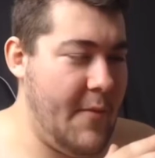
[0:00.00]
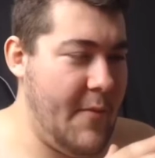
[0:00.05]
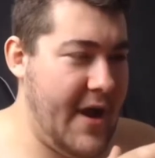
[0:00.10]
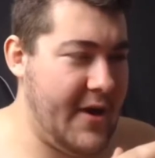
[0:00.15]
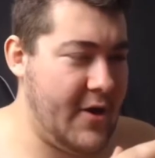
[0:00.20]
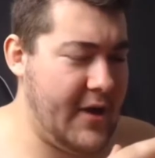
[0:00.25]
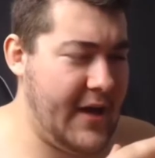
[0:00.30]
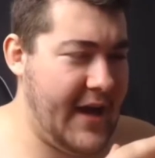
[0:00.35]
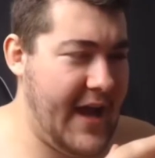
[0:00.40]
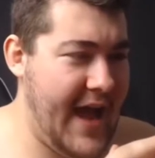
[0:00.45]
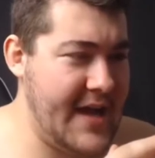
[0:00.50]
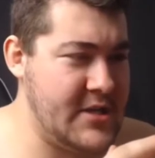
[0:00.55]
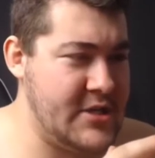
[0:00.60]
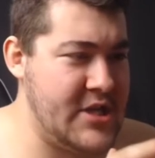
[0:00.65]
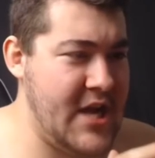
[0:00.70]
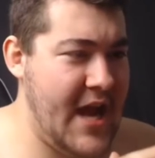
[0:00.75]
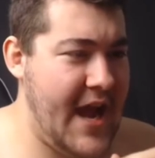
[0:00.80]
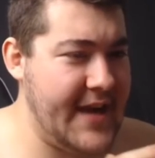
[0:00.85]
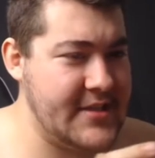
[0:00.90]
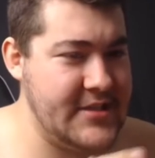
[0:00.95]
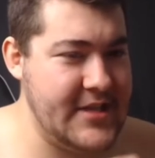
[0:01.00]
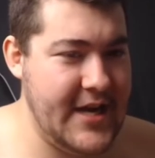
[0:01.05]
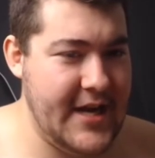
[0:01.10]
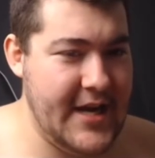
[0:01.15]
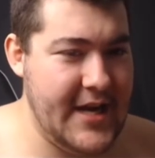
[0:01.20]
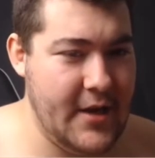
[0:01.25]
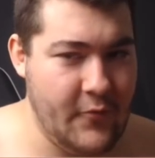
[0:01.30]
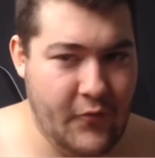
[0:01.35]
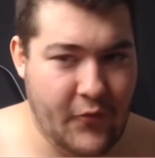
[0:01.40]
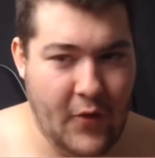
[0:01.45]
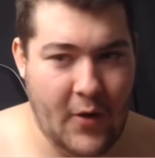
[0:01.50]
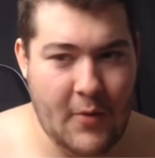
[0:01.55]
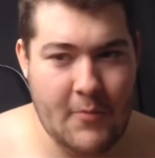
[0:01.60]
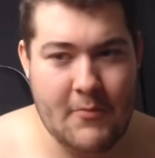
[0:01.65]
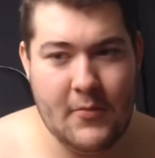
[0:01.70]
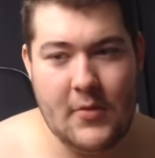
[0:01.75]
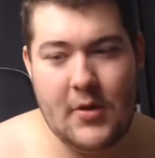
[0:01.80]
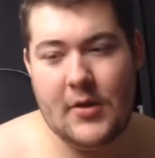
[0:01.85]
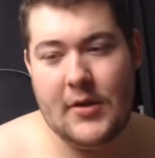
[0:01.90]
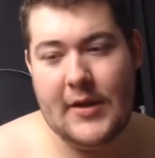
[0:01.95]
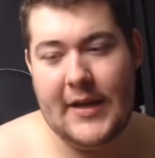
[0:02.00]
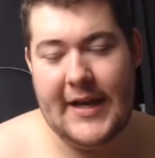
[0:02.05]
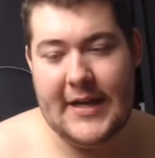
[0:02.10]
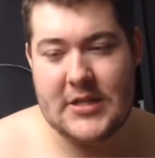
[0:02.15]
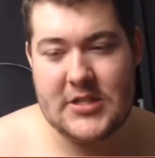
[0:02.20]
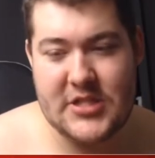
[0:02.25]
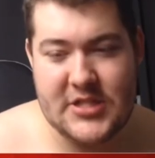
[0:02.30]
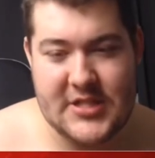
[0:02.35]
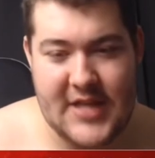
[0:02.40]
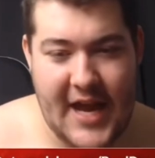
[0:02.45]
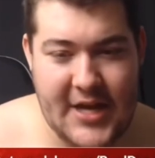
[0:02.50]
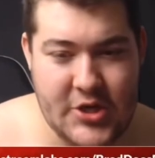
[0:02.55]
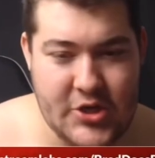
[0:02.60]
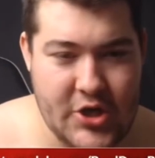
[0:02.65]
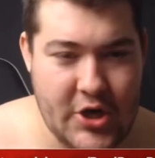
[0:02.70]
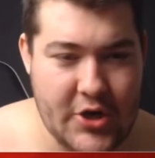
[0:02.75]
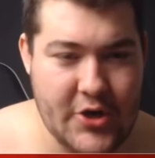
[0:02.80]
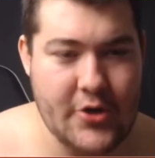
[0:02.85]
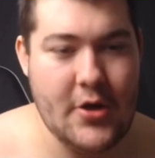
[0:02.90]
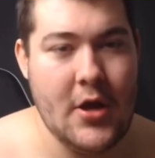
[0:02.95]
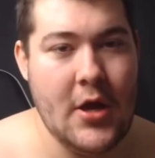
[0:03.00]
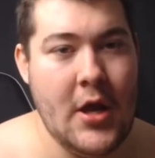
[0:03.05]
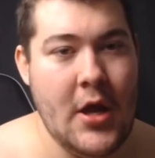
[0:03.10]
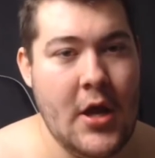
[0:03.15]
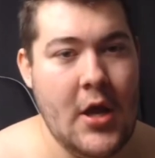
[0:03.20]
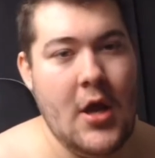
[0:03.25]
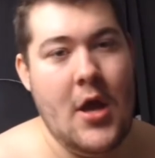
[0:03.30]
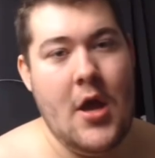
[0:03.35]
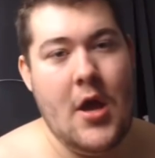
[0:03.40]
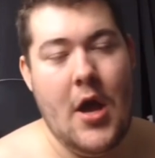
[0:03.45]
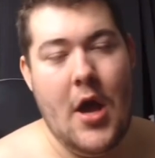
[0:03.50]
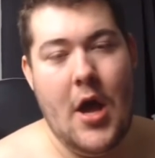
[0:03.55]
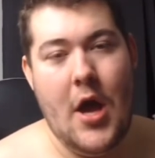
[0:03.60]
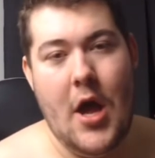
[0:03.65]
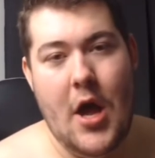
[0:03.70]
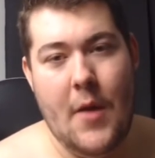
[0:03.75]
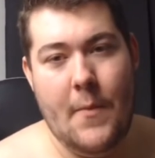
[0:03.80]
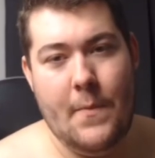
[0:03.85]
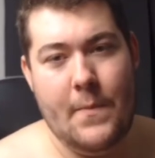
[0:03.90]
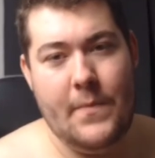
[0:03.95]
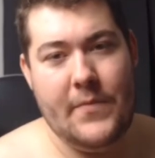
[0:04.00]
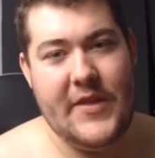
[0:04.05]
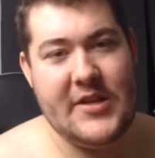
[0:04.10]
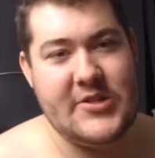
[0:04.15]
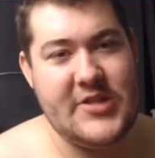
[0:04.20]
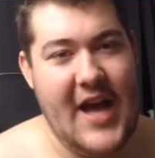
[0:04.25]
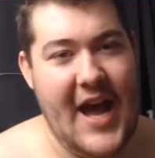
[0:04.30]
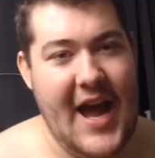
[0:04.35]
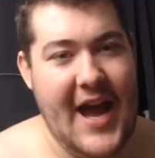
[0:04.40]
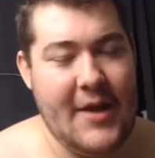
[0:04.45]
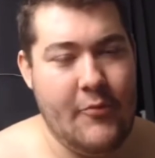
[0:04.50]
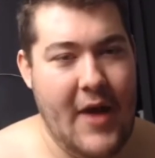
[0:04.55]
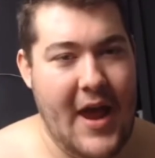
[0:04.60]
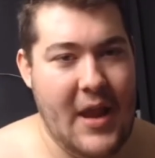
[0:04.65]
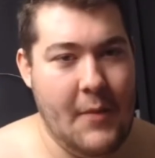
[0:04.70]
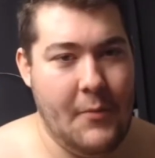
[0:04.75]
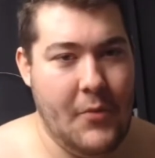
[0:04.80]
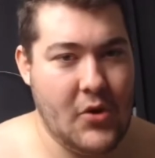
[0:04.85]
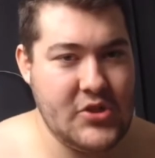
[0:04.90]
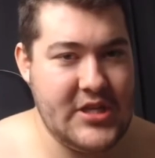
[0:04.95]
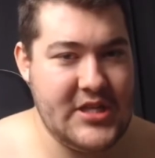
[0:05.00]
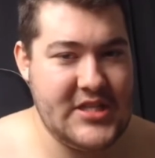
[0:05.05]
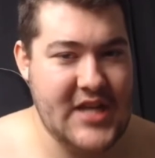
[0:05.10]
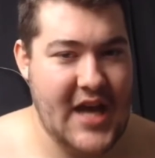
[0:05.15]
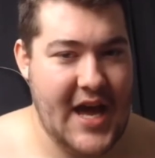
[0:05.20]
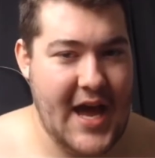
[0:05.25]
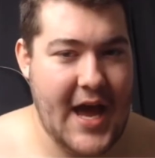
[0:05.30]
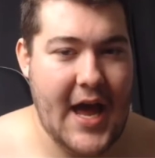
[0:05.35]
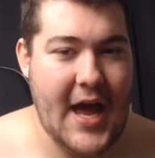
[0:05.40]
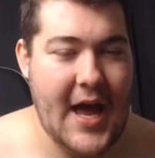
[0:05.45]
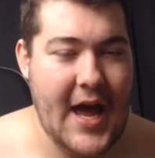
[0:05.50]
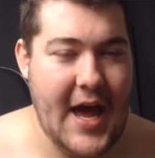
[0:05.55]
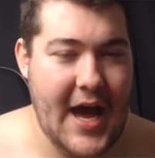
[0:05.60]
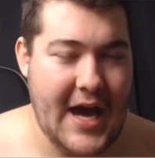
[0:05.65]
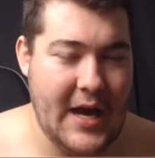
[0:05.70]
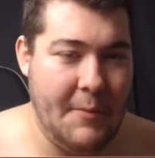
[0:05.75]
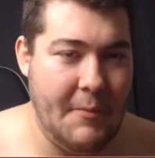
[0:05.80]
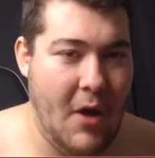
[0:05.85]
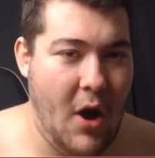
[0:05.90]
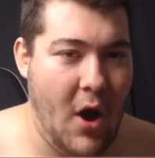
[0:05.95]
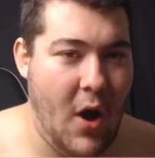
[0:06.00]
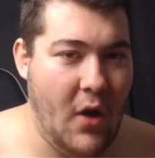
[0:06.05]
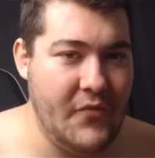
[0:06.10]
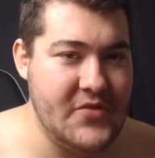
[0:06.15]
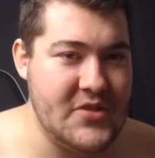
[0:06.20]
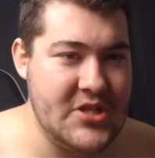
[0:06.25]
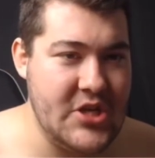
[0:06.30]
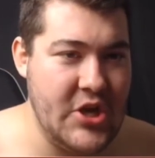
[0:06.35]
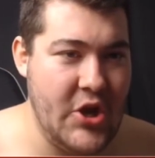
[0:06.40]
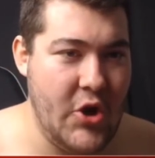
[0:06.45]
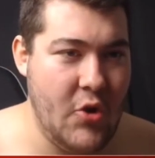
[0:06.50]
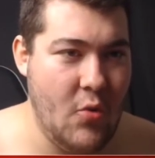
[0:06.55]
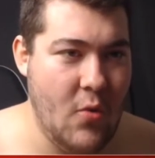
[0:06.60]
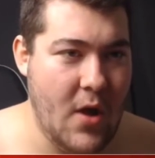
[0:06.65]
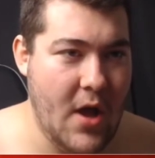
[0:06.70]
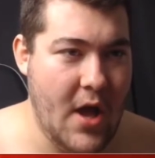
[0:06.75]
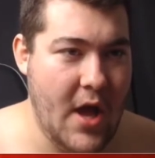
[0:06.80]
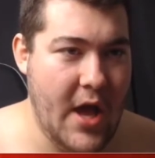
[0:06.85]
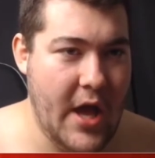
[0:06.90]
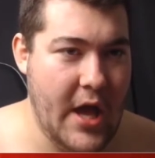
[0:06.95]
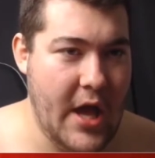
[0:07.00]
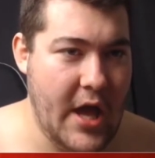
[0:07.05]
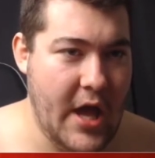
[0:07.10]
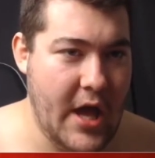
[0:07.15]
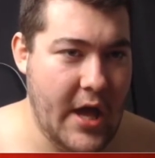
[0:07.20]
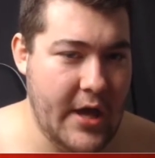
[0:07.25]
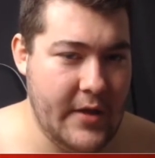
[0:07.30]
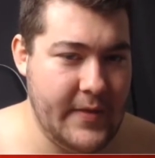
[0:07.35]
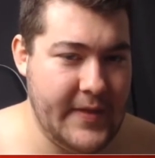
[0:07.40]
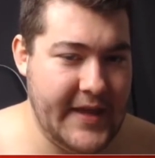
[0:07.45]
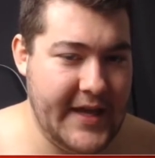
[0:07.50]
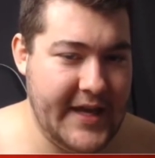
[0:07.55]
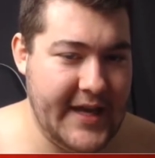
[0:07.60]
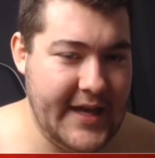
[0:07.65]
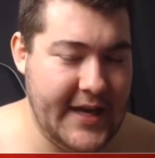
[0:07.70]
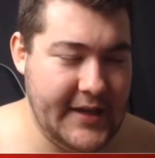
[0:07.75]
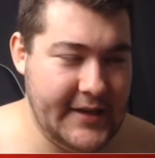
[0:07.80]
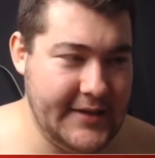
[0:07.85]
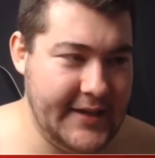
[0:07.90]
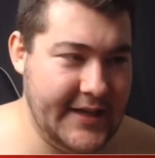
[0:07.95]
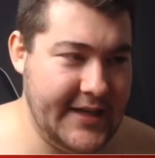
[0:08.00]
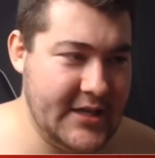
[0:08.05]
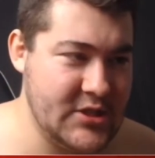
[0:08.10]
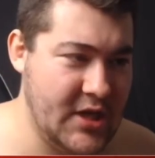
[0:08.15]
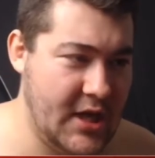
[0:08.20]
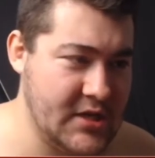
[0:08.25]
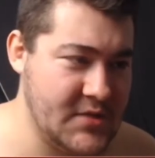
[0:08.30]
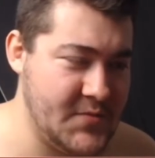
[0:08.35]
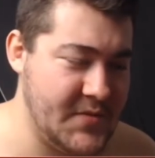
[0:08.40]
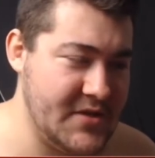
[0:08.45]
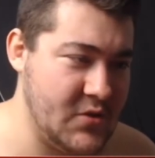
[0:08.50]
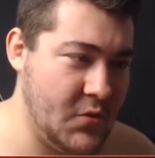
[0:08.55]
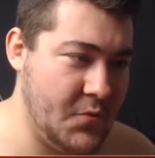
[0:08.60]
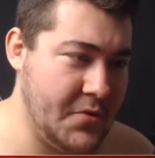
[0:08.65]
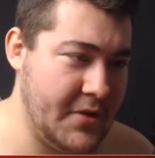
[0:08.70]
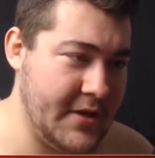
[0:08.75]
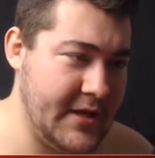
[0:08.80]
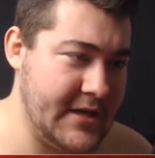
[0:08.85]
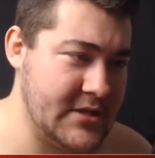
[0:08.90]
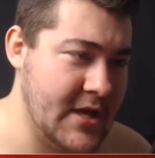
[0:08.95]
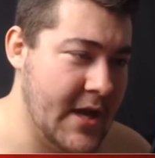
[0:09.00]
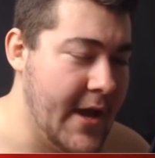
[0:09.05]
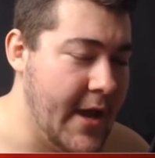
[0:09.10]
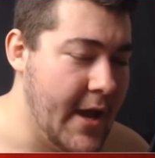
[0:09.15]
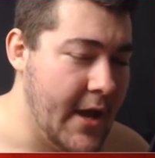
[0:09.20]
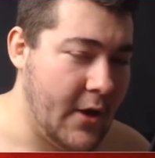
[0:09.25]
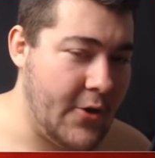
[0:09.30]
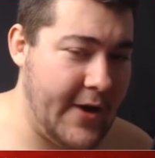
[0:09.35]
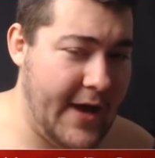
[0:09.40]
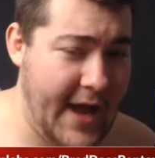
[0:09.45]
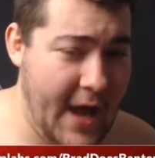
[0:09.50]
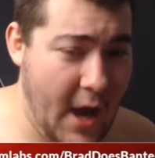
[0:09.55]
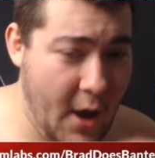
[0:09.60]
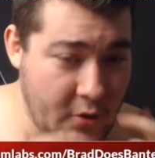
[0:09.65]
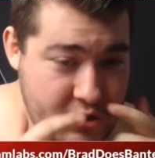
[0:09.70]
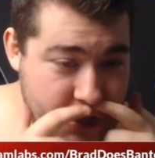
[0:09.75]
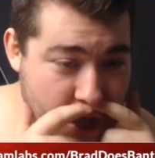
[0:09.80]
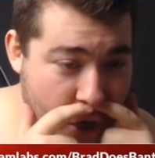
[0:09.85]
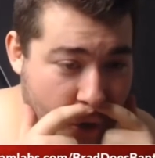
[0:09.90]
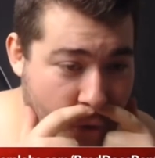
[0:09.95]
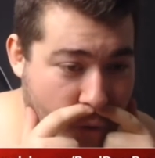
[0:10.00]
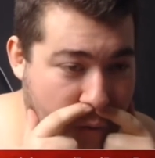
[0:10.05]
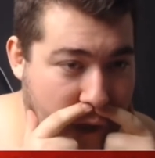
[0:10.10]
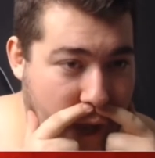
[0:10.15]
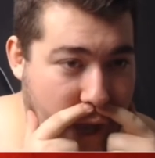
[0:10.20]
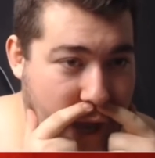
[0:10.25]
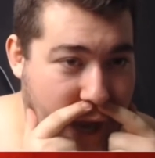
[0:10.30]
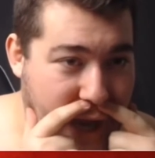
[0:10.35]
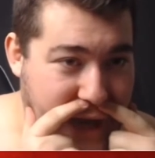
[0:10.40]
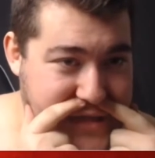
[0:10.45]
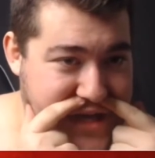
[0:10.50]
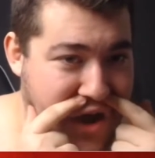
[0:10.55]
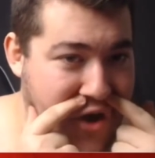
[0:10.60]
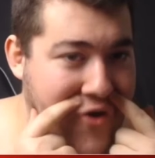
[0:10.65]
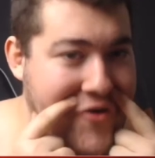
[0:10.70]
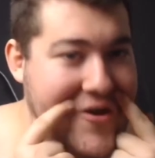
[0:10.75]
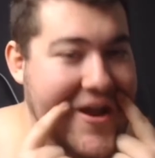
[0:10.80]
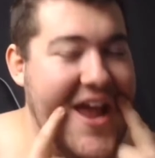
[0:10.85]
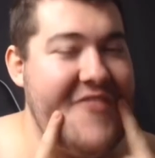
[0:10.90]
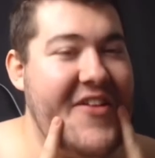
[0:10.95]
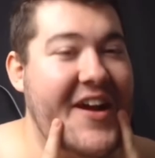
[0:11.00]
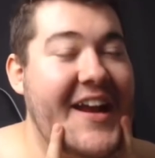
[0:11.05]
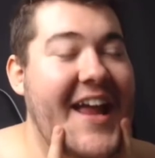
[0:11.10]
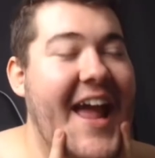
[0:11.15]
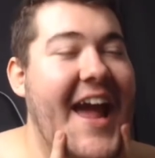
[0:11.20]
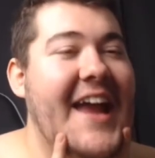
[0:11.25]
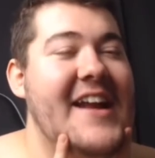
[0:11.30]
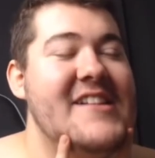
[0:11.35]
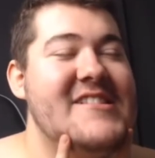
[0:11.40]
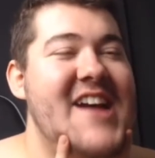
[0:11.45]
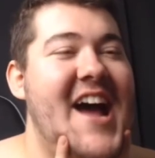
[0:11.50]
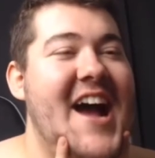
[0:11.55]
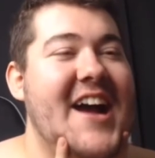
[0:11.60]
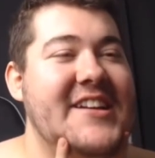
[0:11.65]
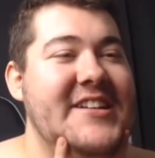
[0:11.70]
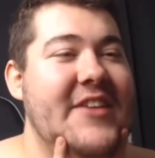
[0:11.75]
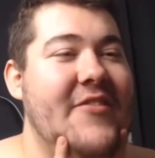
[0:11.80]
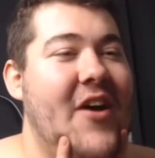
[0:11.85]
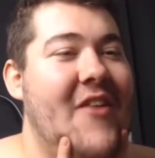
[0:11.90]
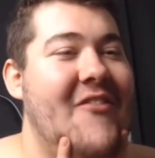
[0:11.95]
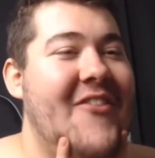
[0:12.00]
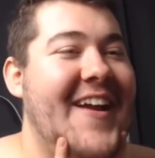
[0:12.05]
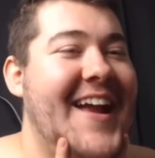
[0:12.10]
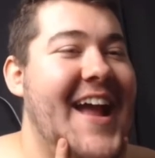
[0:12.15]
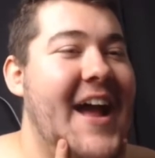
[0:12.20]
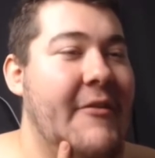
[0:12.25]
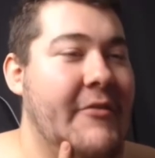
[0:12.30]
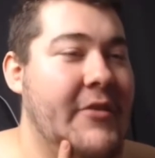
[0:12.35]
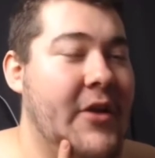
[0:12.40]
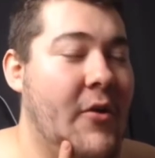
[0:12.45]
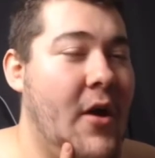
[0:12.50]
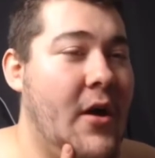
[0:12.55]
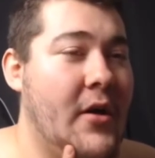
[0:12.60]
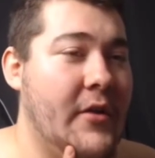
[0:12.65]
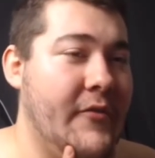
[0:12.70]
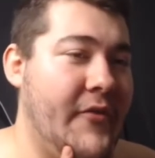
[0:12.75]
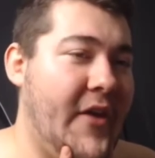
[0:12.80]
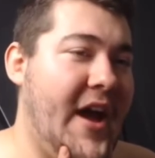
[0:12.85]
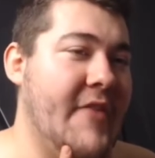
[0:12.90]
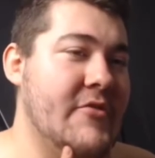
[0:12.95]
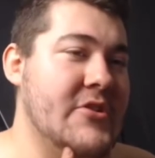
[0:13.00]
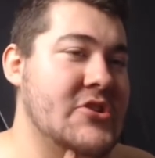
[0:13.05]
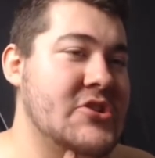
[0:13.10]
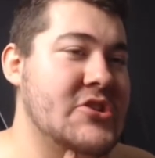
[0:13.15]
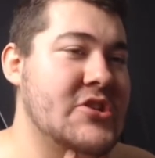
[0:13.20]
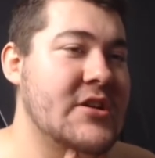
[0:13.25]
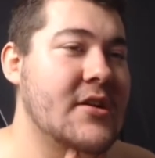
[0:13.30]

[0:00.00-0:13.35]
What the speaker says: Could I get a taxi from Leeds Station? The side where the buses are, and I'm off to the Leeds Hospital, please. Could I also, is it okay if I get in a taxi if I think I have coronavirus?